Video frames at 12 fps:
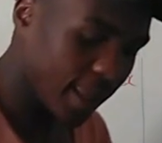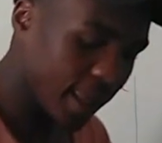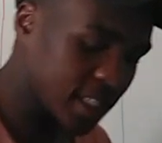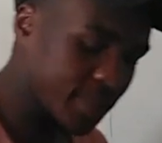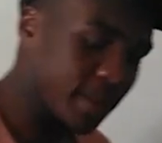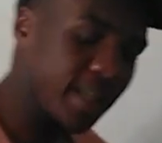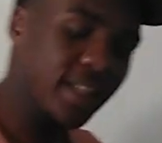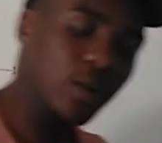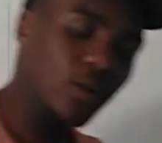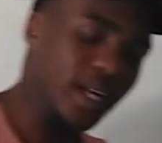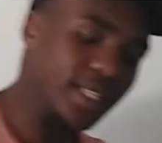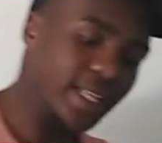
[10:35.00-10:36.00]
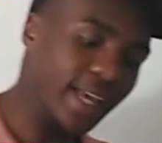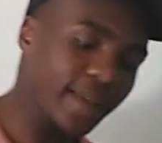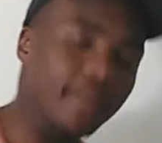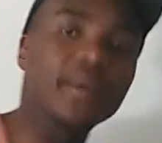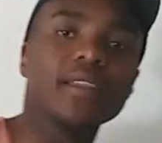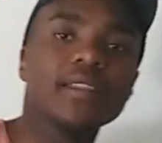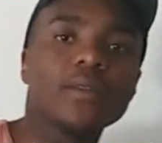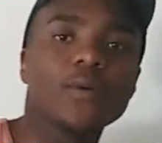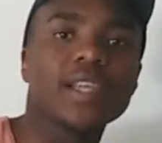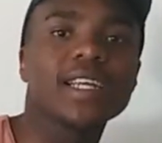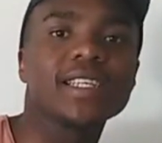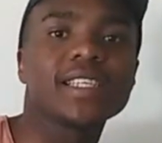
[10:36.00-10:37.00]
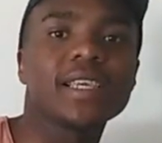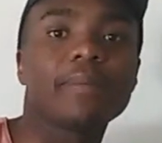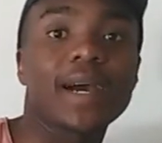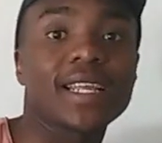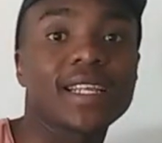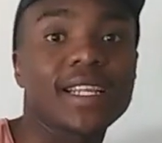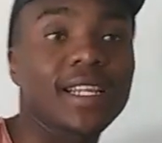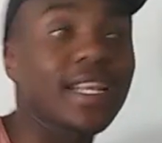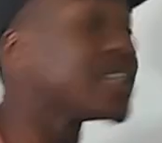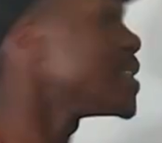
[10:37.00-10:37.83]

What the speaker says: explaining what I mean when I say parallel lines.